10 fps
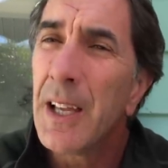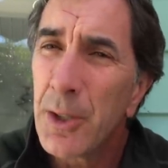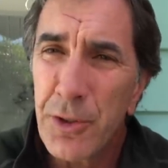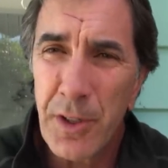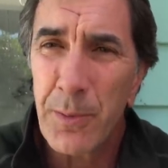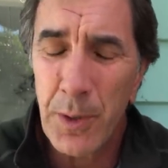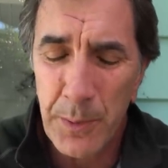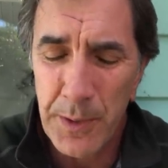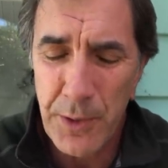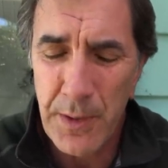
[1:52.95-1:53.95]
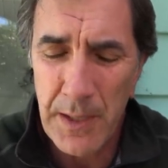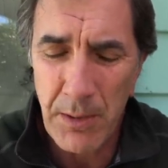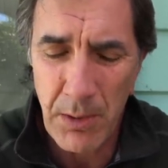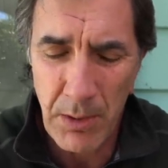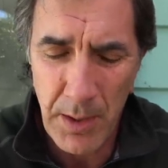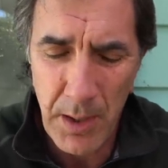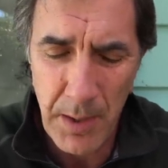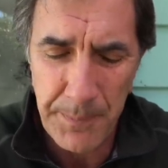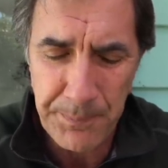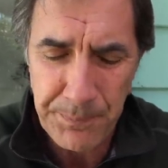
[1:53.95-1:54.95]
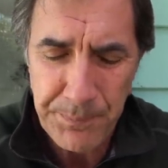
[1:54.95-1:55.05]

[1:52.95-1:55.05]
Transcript: You should have worked with a trainer early on.